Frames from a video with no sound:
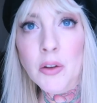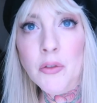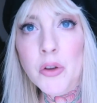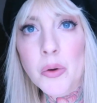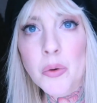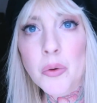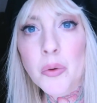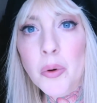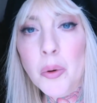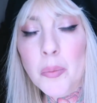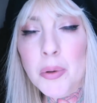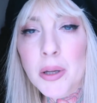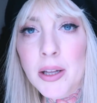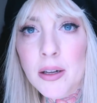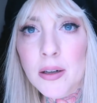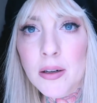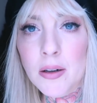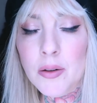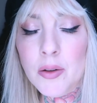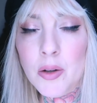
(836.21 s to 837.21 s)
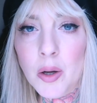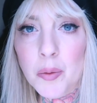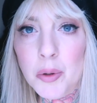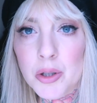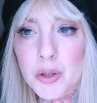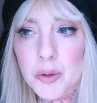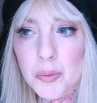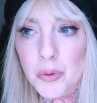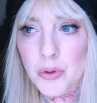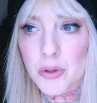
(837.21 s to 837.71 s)
If you plan on
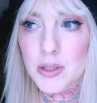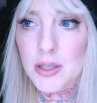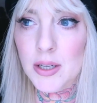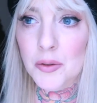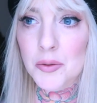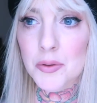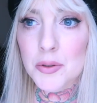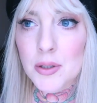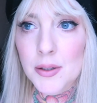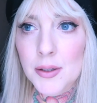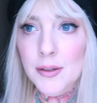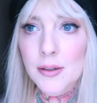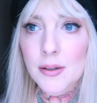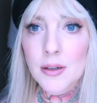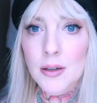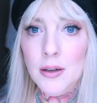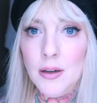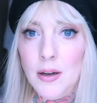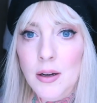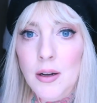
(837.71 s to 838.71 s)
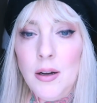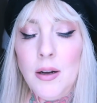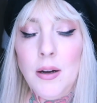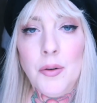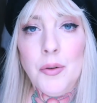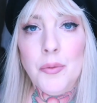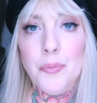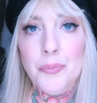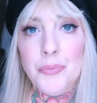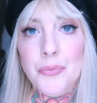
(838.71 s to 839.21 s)
coming to Port Townsend,
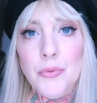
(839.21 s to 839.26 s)
uh,